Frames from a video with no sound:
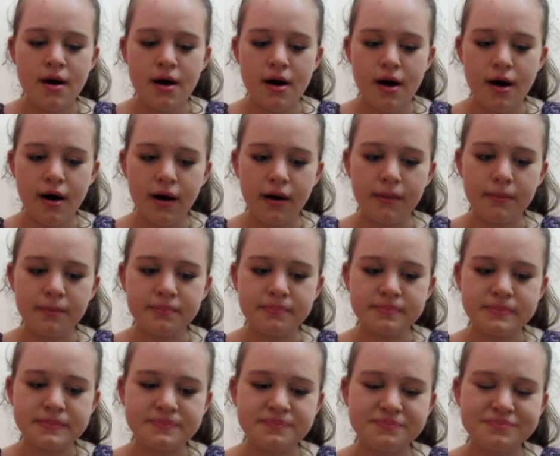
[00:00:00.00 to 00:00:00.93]

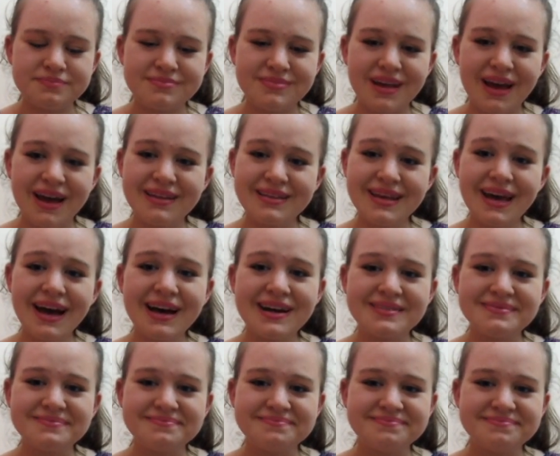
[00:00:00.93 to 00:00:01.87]
and
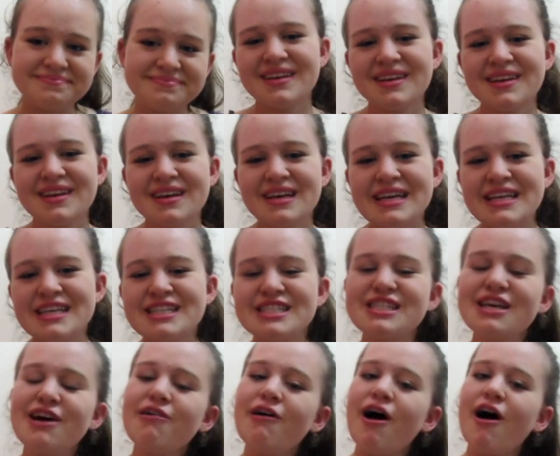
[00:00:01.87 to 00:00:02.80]
yeah.
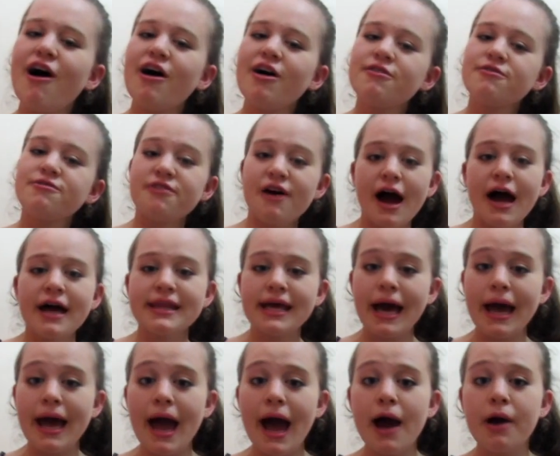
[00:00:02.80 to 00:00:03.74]
So on
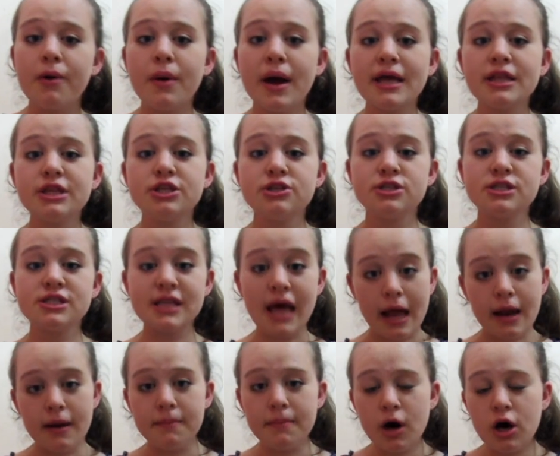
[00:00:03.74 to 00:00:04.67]
Friday I went to
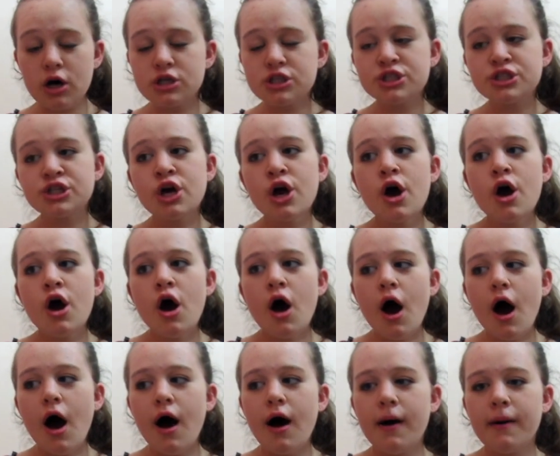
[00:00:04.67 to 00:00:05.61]
Stellenbosch,
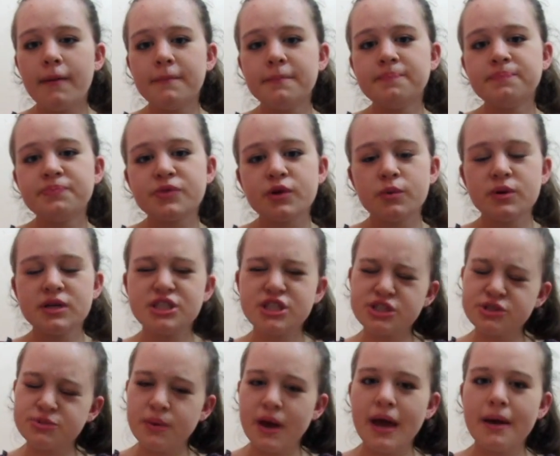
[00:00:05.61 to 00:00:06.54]
which
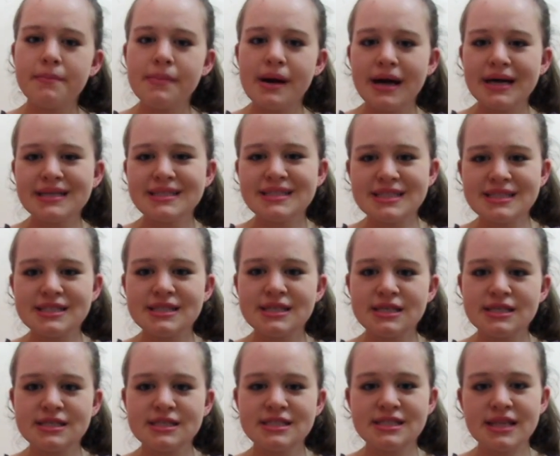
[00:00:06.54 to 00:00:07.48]
is where my
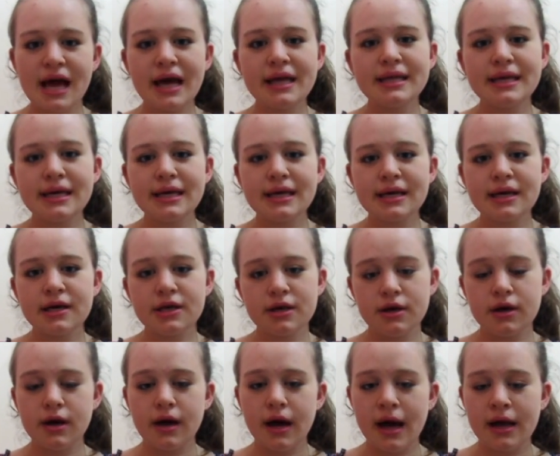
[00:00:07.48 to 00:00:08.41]
sister's studying
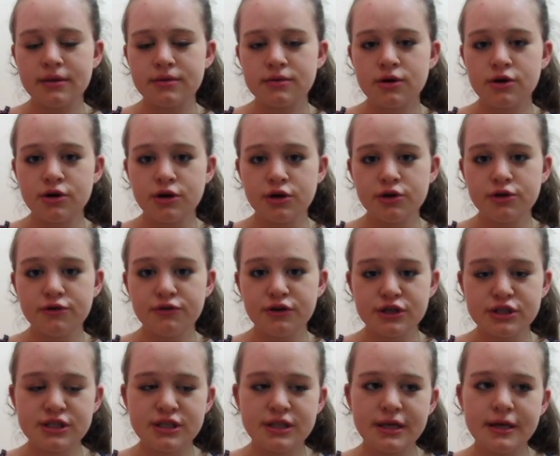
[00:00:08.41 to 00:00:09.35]
at her
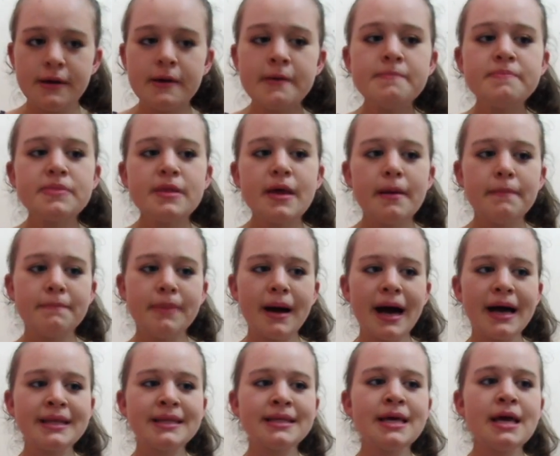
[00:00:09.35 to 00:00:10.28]
university.
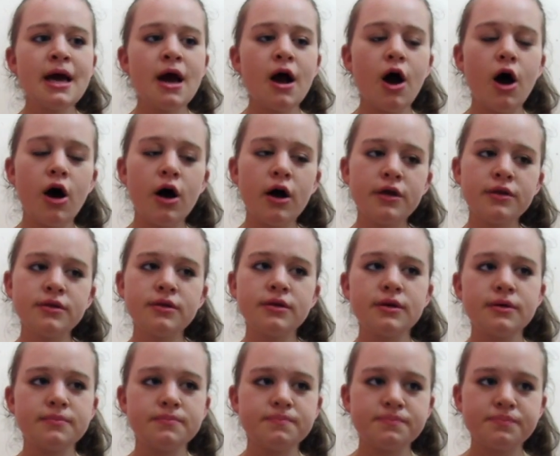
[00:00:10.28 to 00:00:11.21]
But
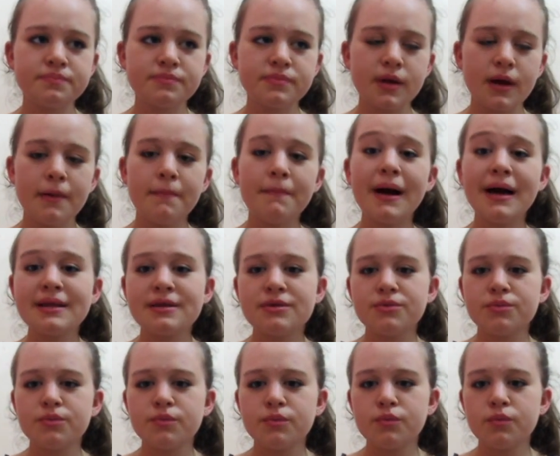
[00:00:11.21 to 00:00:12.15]
on But
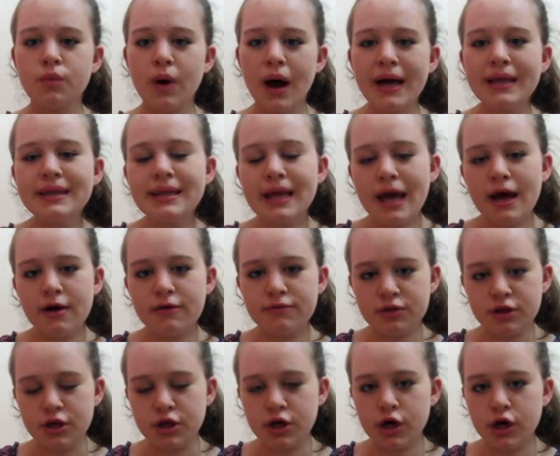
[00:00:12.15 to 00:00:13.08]
one day of
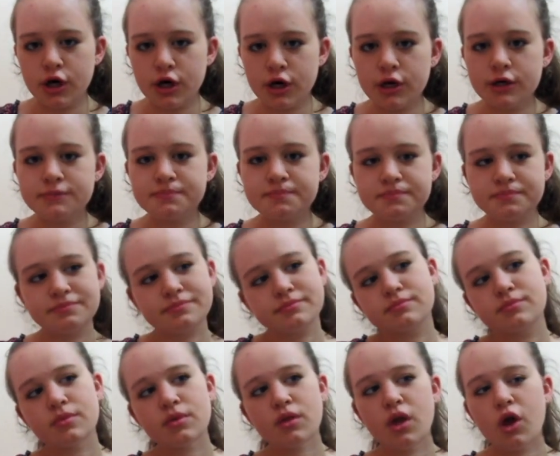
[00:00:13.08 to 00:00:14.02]
the year,
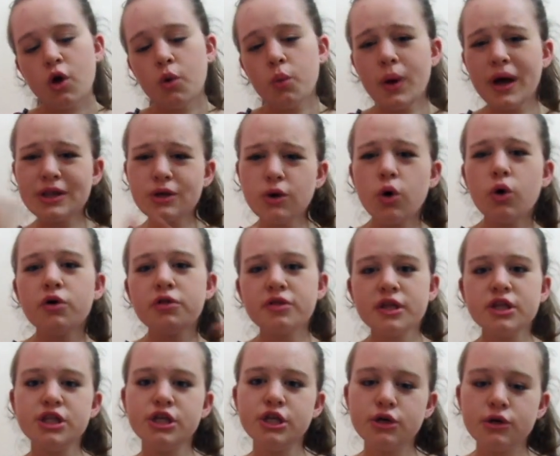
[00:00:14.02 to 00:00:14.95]
when all
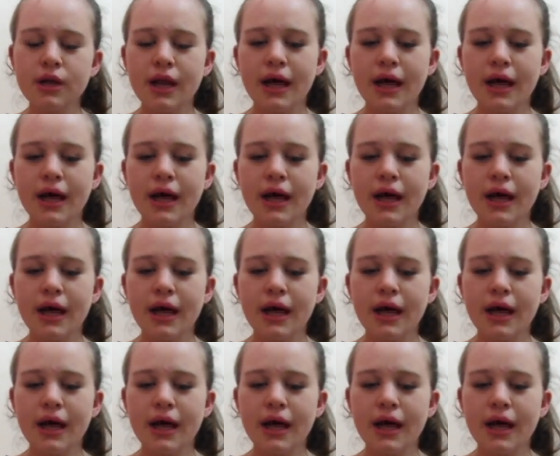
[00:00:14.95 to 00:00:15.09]
the new